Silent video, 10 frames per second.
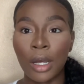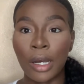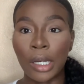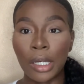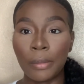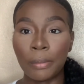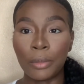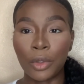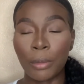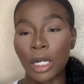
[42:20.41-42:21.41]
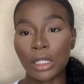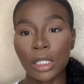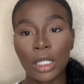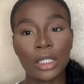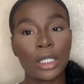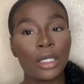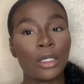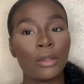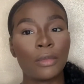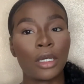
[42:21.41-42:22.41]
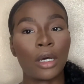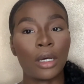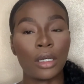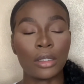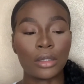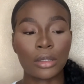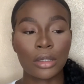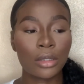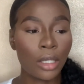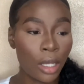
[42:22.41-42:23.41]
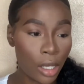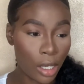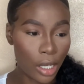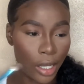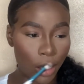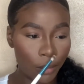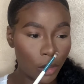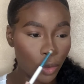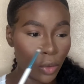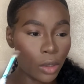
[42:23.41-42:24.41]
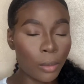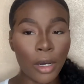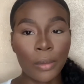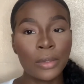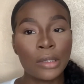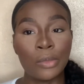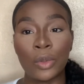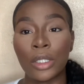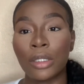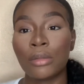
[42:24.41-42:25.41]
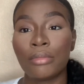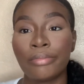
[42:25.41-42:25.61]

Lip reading: more bronzier shade because the gold pops more